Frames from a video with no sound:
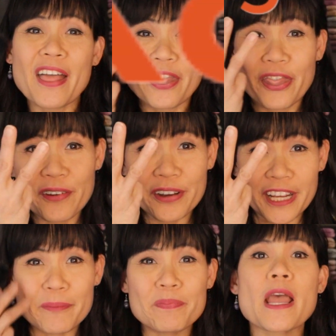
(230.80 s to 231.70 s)

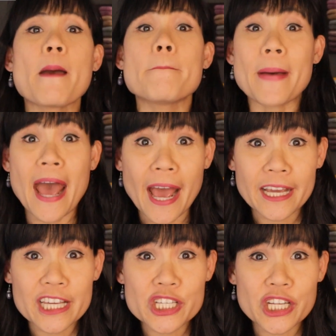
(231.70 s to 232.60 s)
Three,
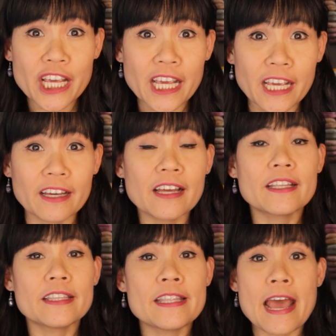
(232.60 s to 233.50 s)
packaging.
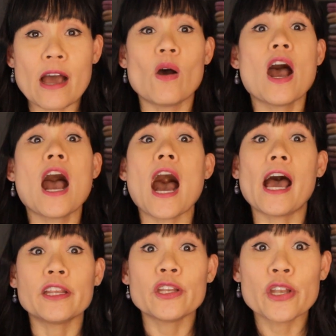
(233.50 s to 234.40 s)
Now,
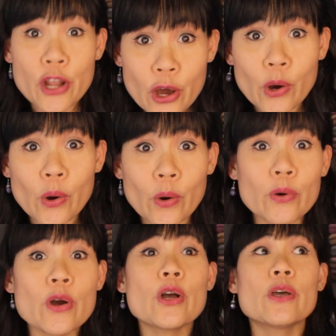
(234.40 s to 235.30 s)
I
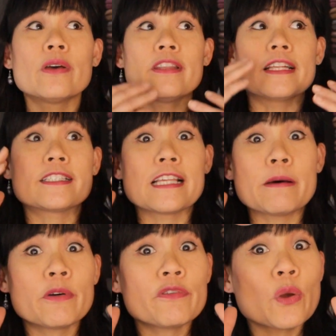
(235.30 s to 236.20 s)
know that
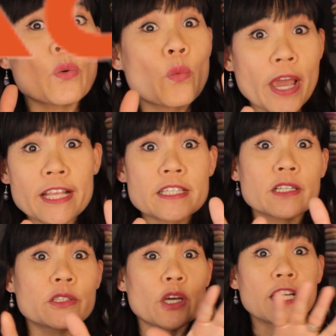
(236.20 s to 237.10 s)
some of you wait
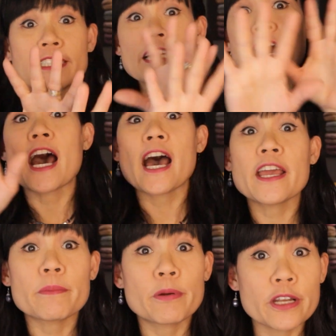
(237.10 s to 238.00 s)
till your
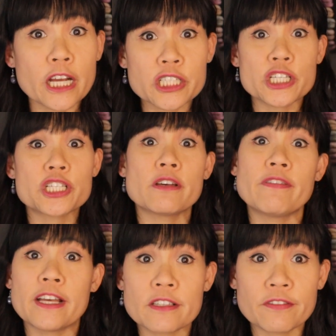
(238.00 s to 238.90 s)
entire production
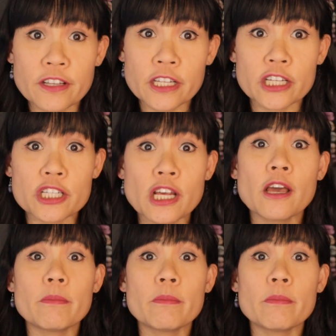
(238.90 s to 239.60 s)
shift has finished